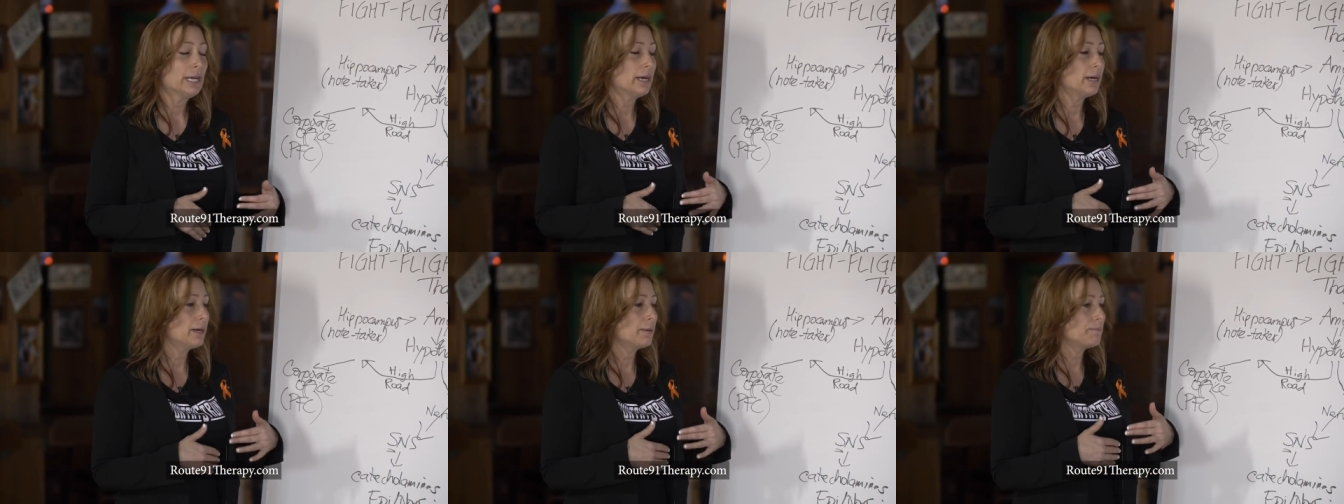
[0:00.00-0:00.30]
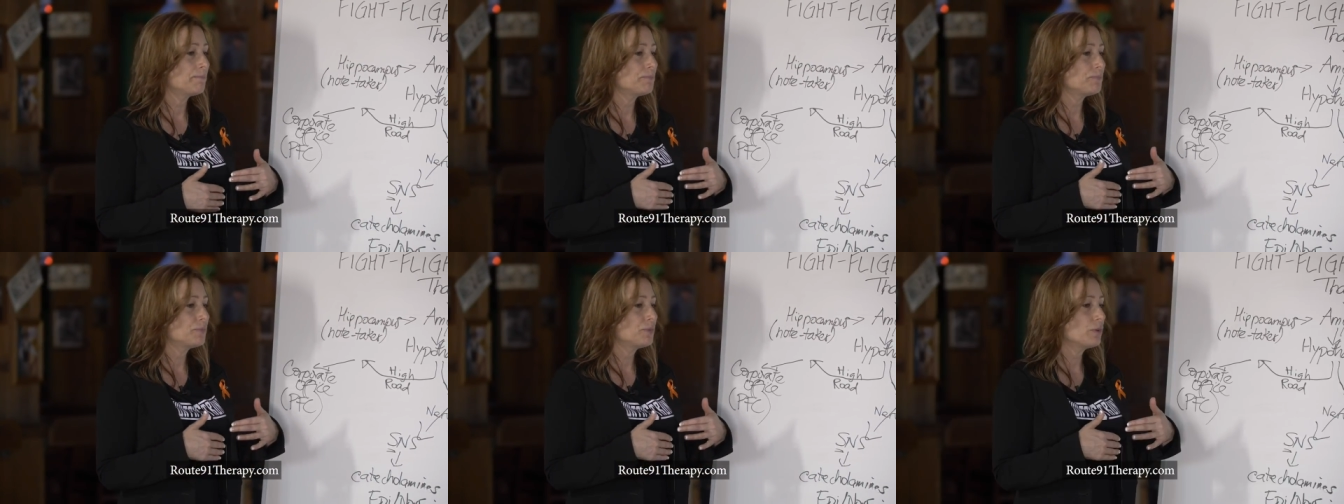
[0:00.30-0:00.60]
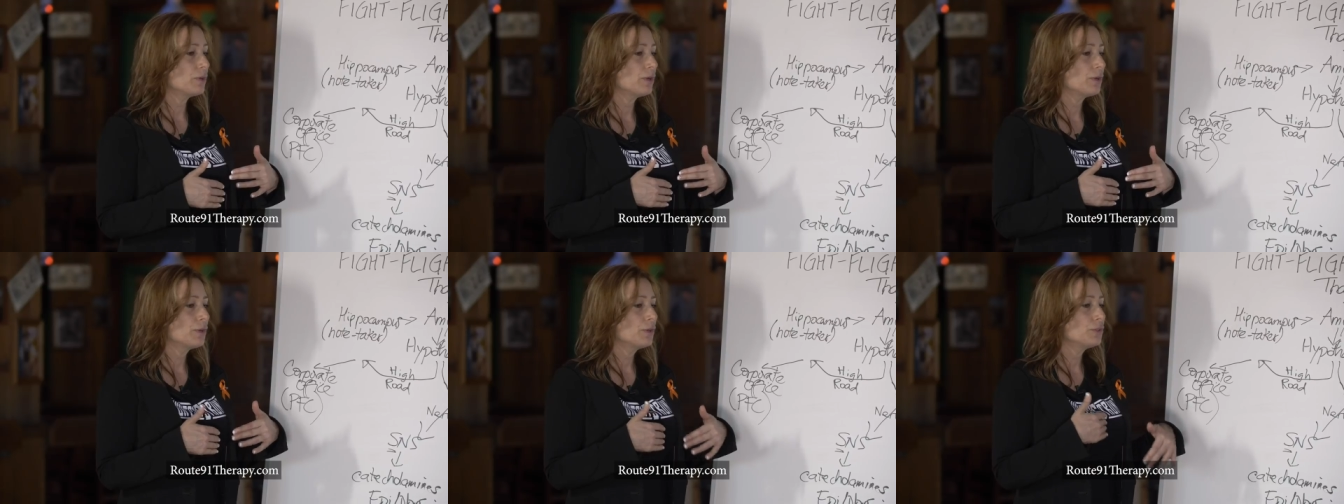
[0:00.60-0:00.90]
Um,
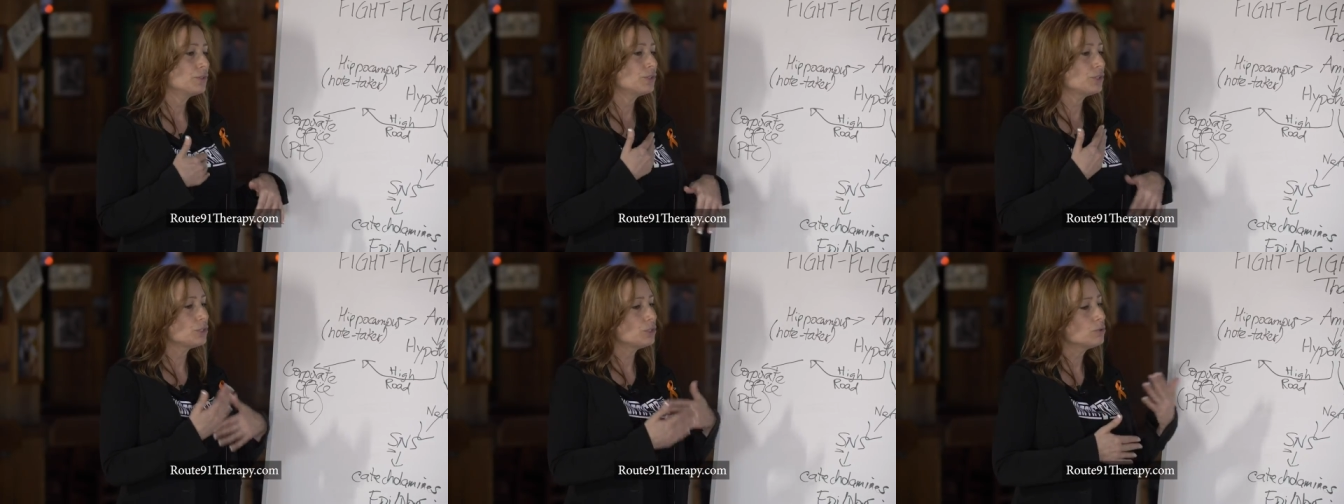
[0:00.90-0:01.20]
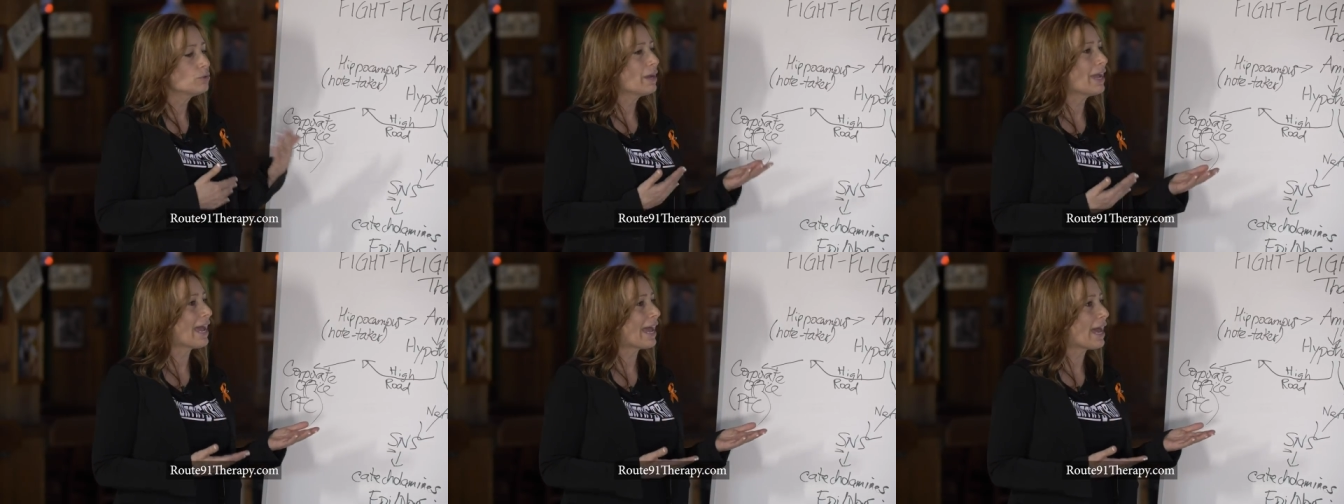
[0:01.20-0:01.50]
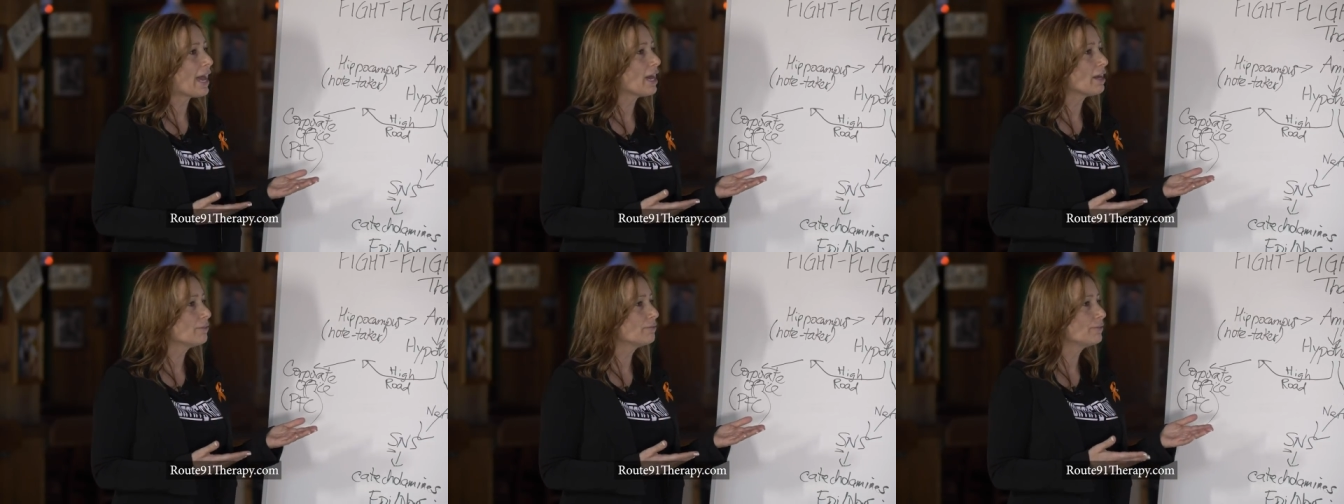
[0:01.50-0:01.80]
do you
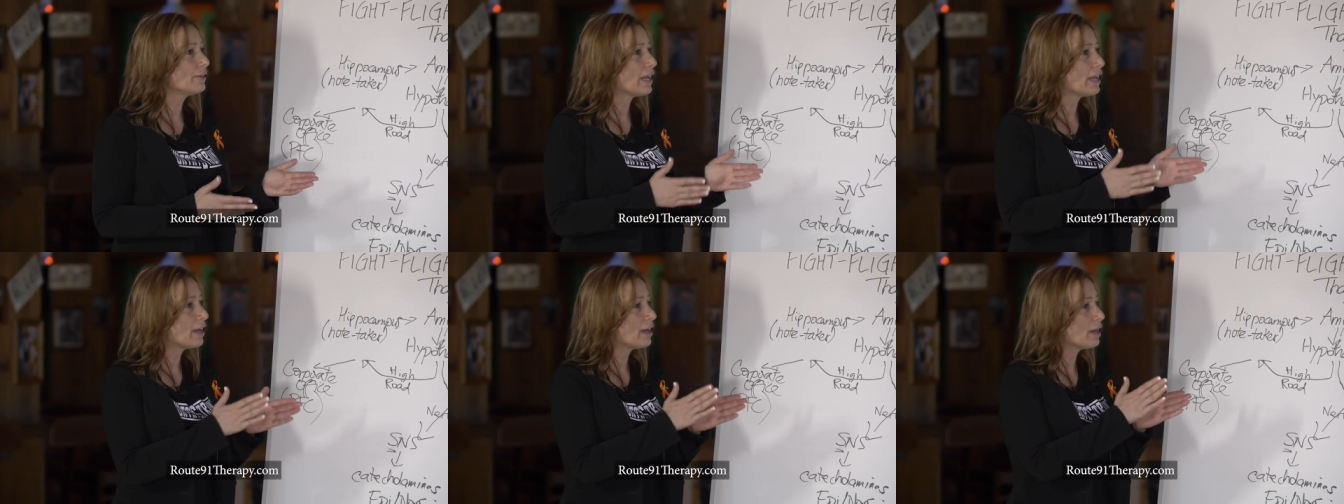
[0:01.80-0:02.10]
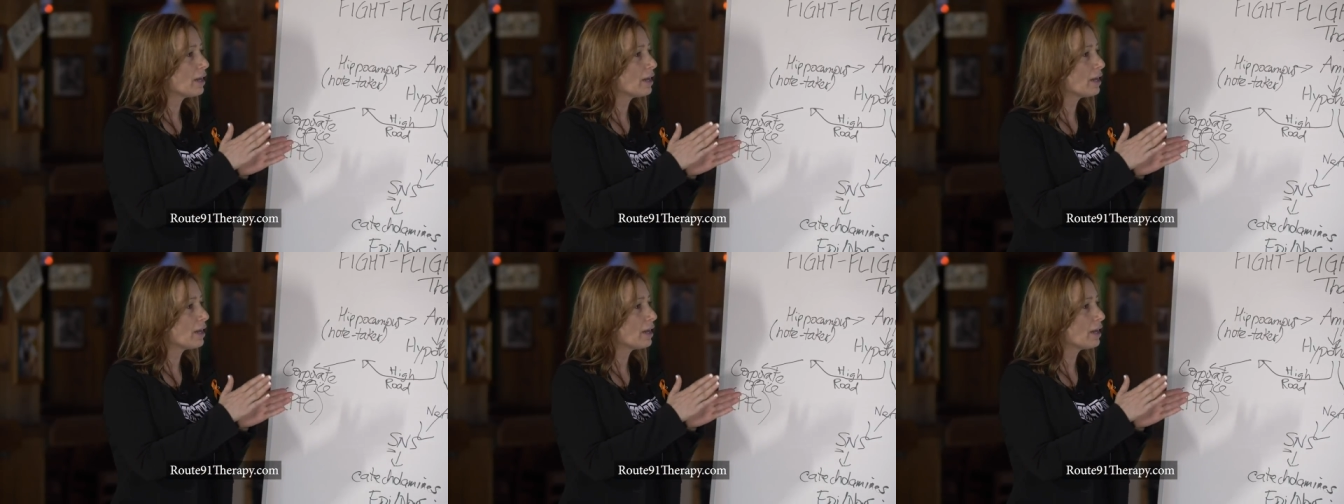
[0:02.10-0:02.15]
have